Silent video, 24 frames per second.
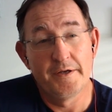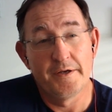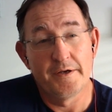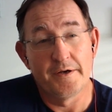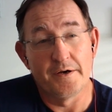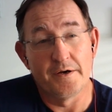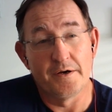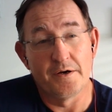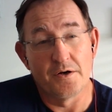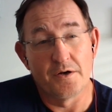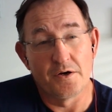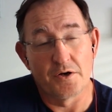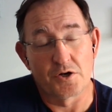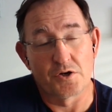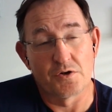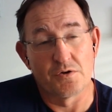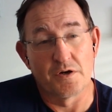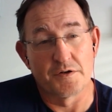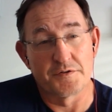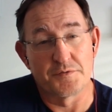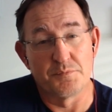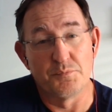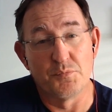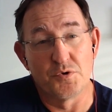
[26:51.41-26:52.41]

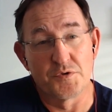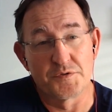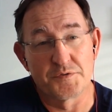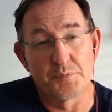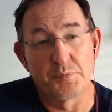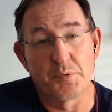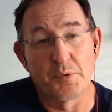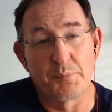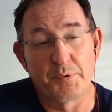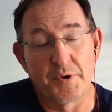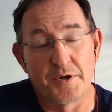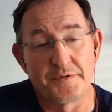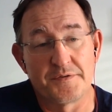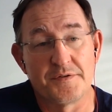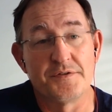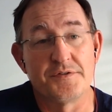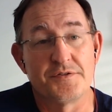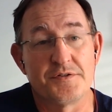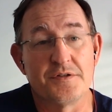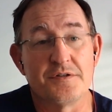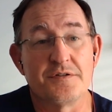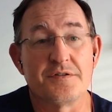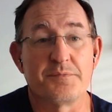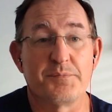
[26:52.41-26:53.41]
across multiple
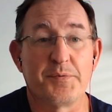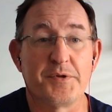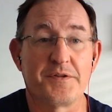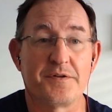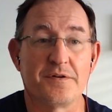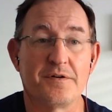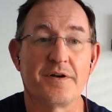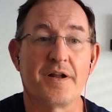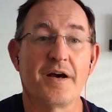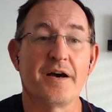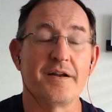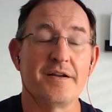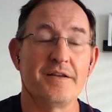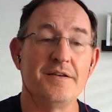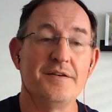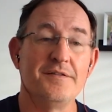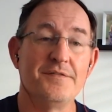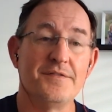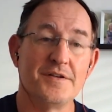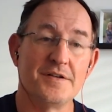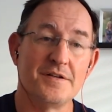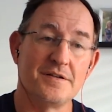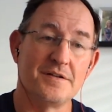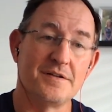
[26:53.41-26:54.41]
partitions, but they're not
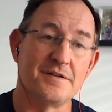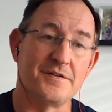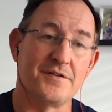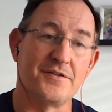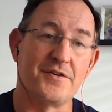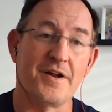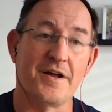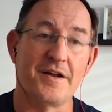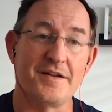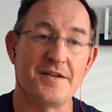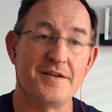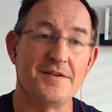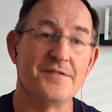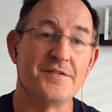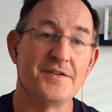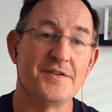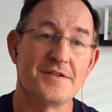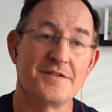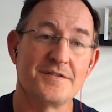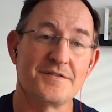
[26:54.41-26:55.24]
even.